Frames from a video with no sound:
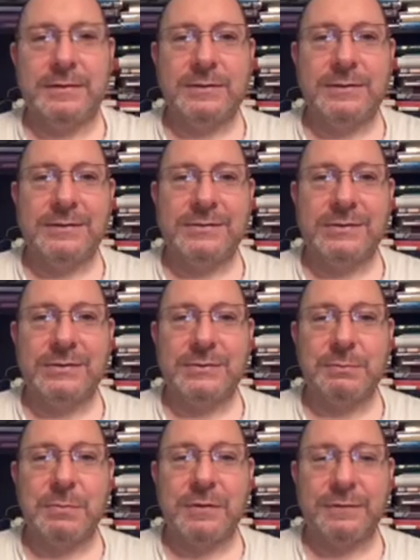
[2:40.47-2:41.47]
This is
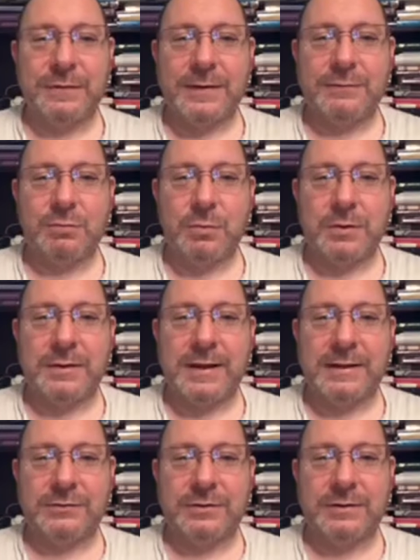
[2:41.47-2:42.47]
my favourite one,
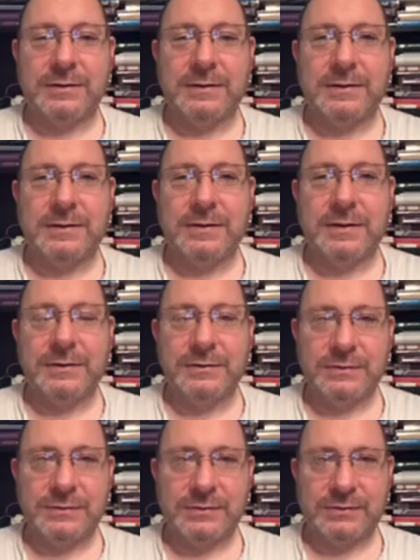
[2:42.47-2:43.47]
actually. I
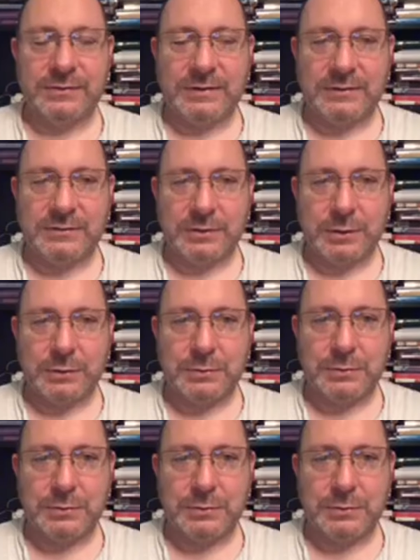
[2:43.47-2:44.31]
did this years ago.